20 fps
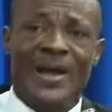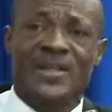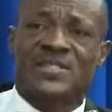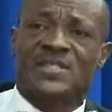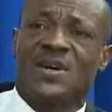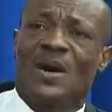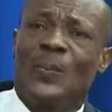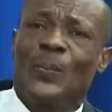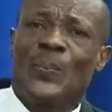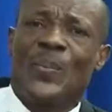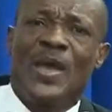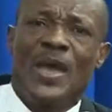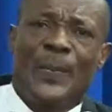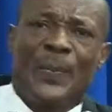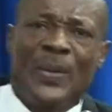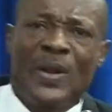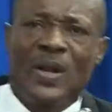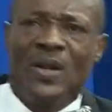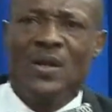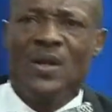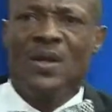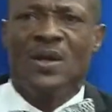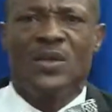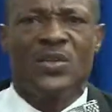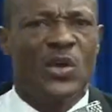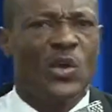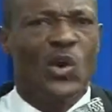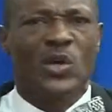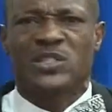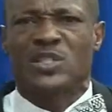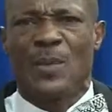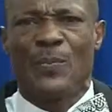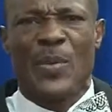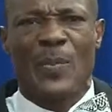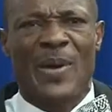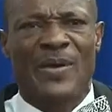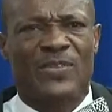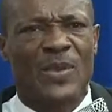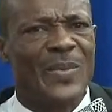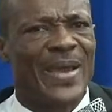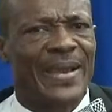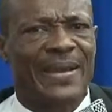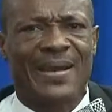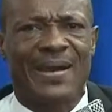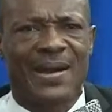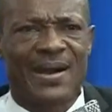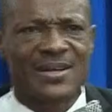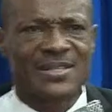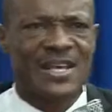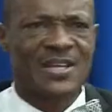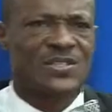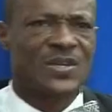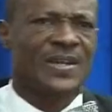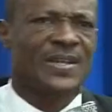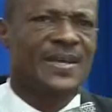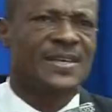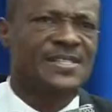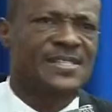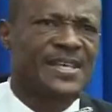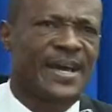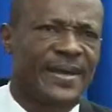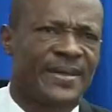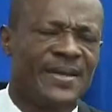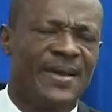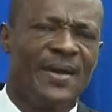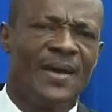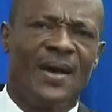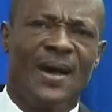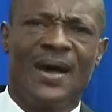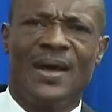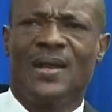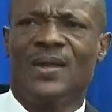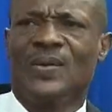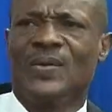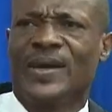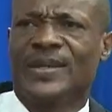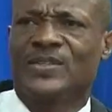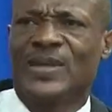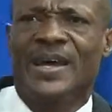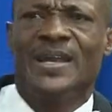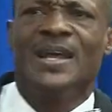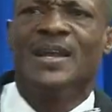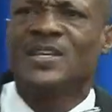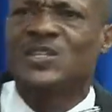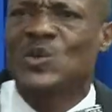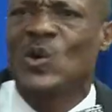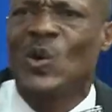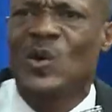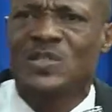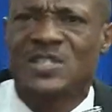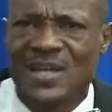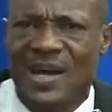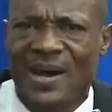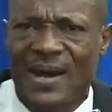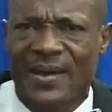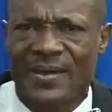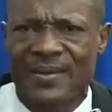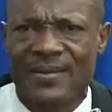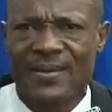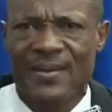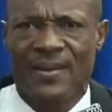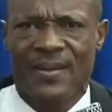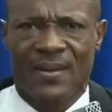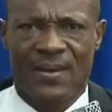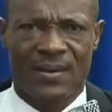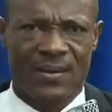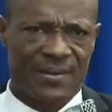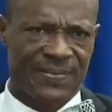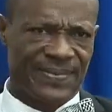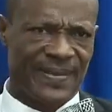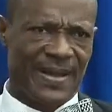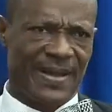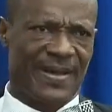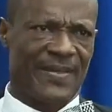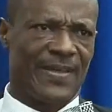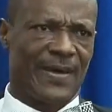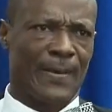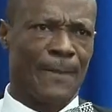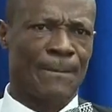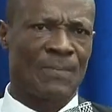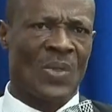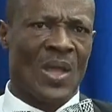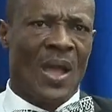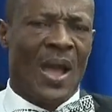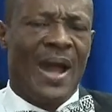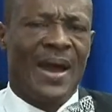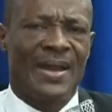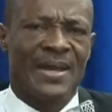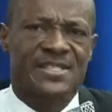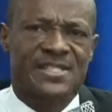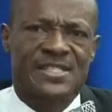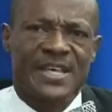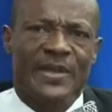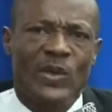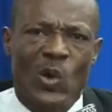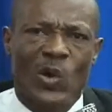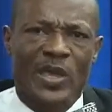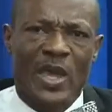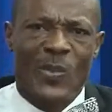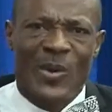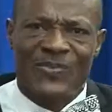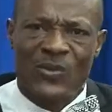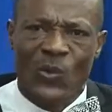some people, you know, some people have to make calls. That's the thing said. Hallelujah. And the list goes on. Oh, Father. And I said, okay, we have to